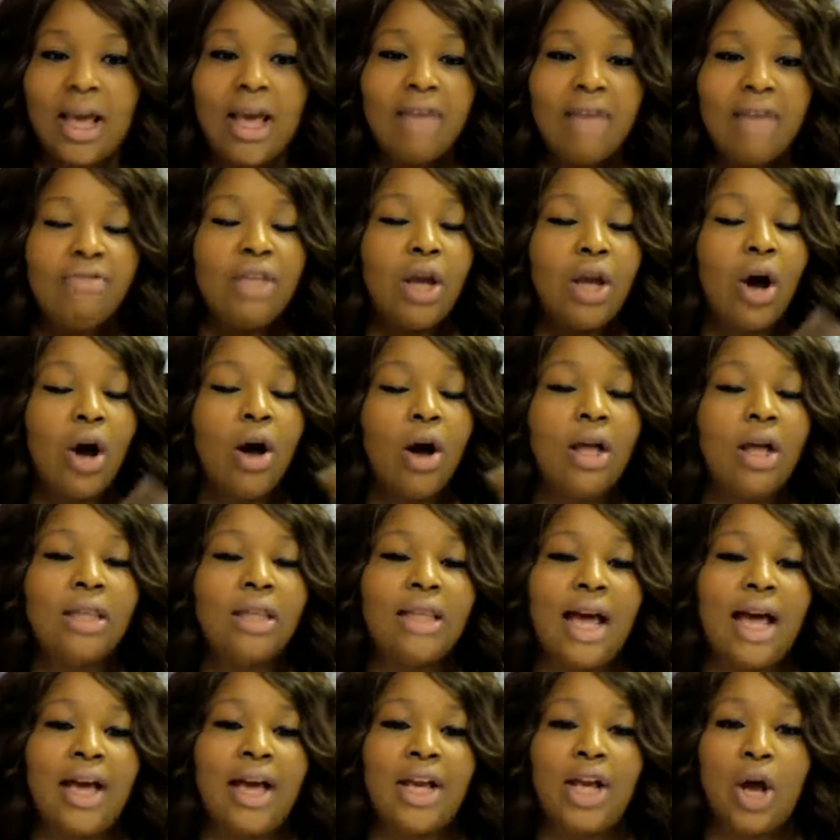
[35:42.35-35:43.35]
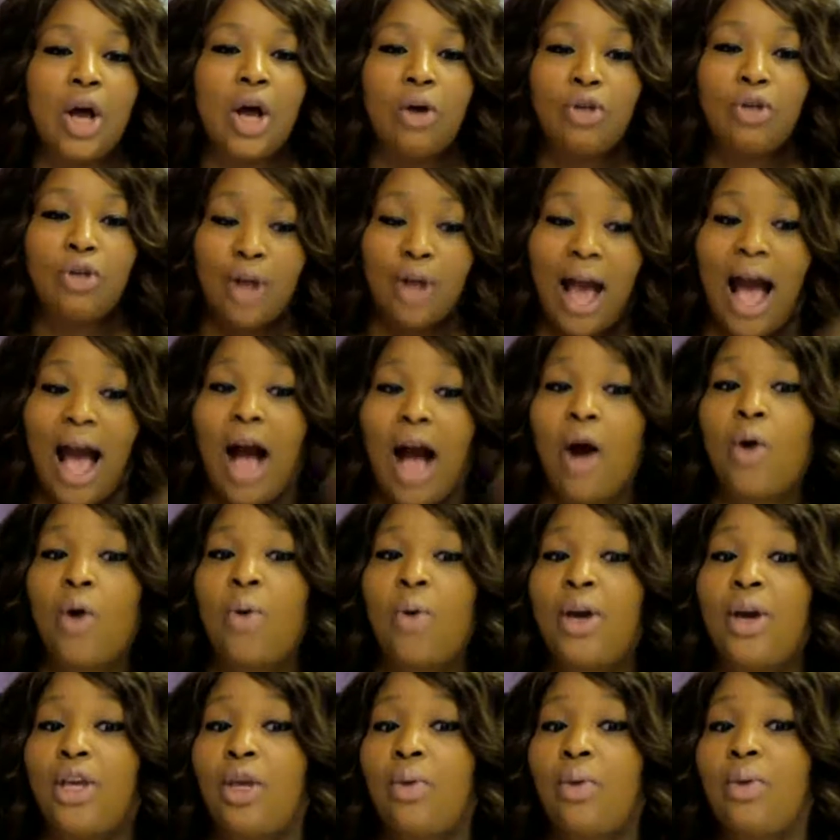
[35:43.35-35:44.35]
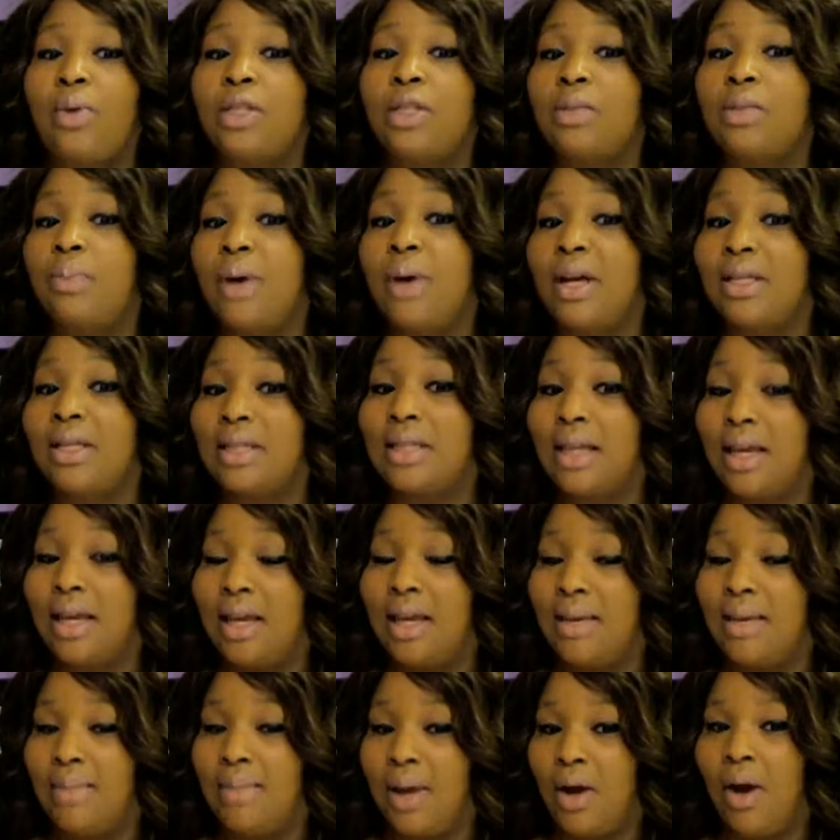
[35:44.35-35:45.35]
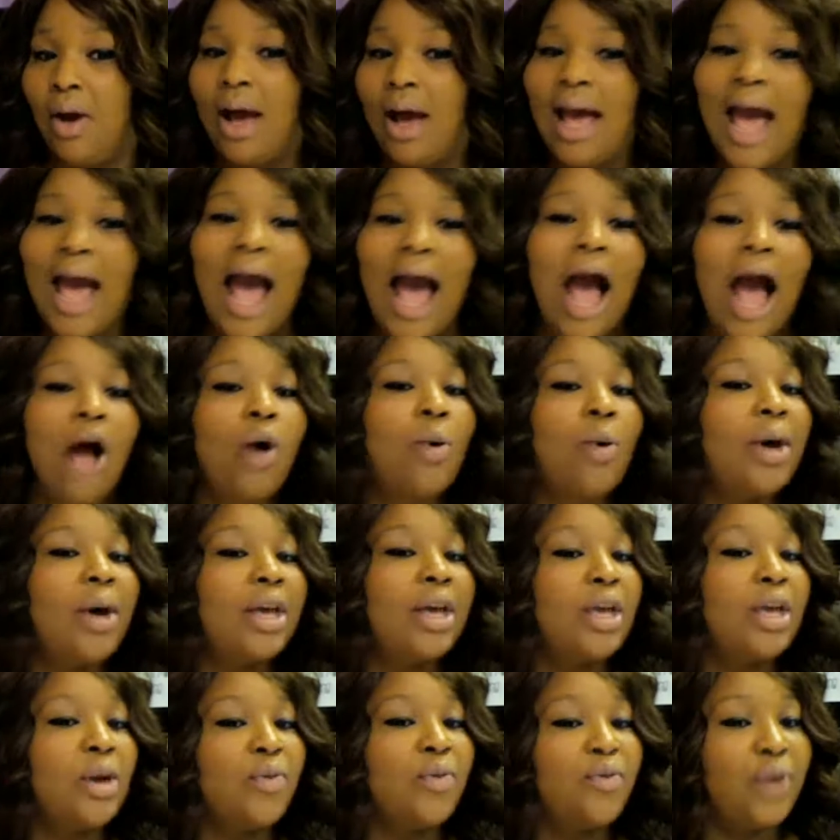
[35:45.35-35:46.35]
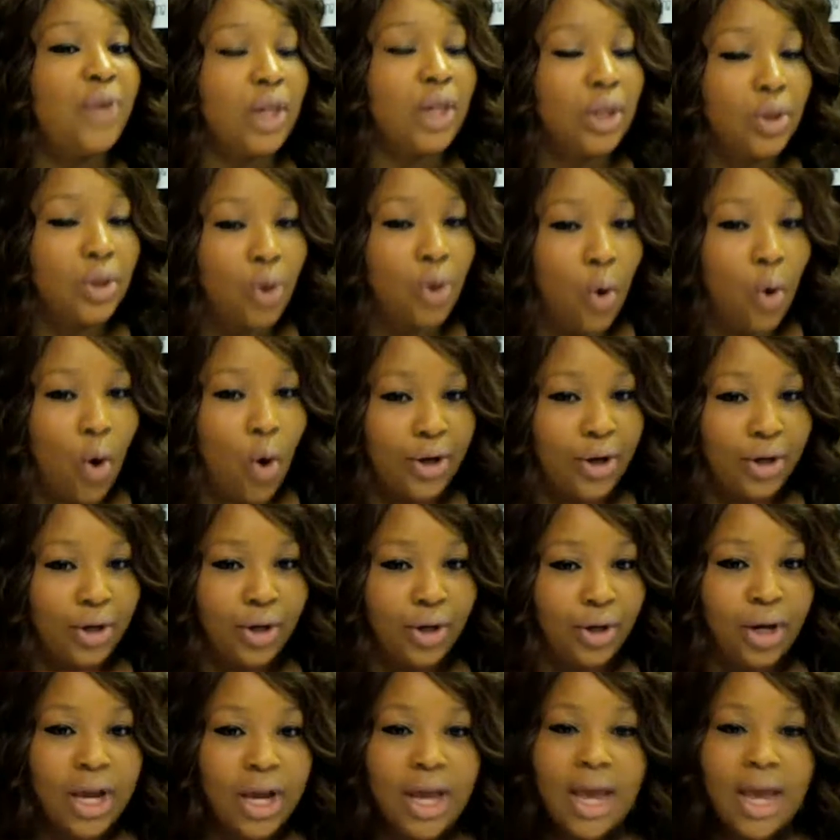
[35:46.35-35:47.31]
the online culture, how quick you respond to email, how quick you fill an order.